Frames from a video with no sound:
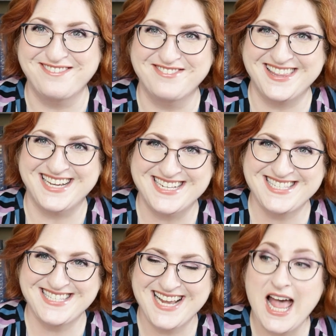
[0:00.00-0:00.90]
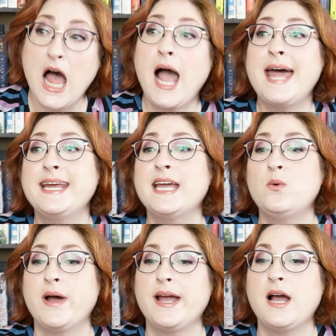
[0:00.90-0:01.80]
of this. And again,
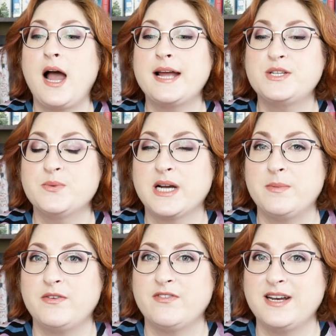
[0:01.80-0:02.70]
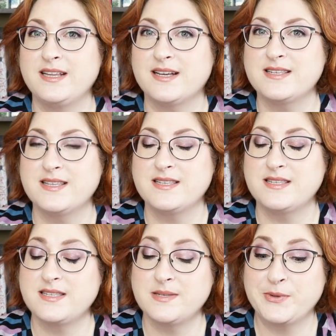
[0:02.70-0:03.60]
why I do recommend reading this. This
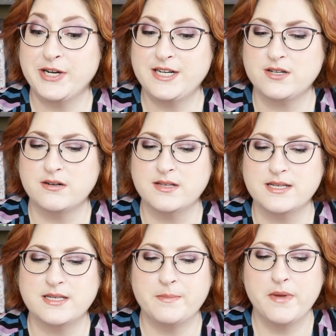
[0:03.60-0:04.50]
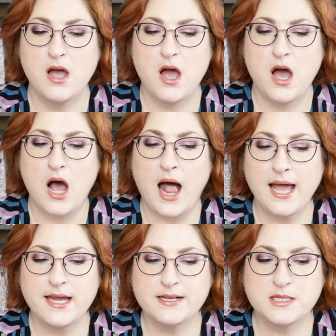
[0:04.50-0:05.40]
is some great journalism.
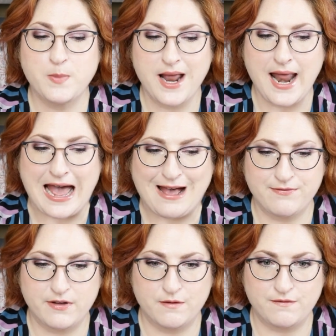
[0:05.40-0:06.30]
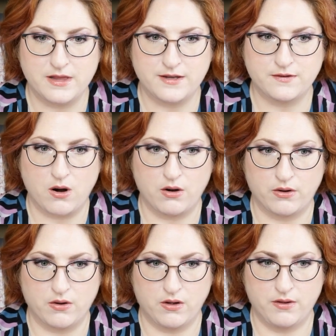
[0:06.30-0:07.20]
I spent half of this
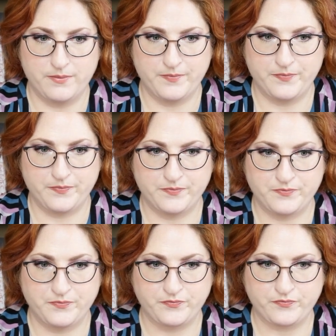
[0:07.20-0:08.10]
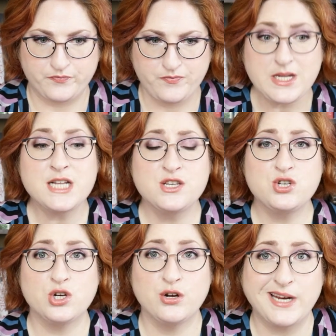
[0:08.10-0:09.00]
article, its
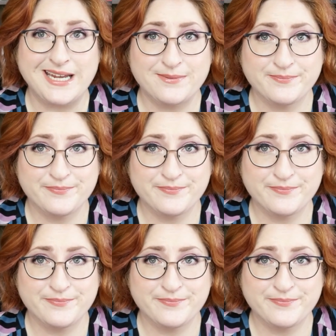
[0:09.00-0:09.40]
journey